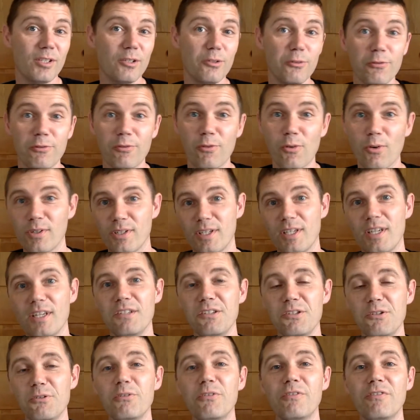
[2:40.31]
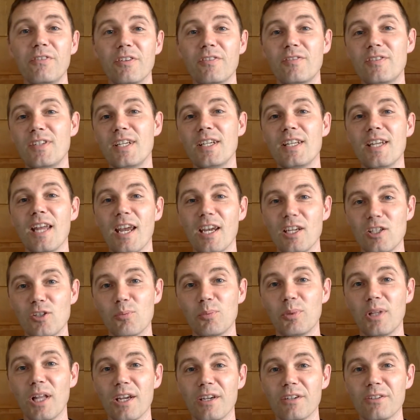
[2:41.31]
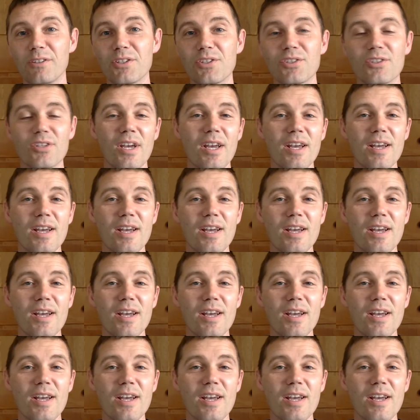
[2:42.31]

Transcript: U14, U15 age players.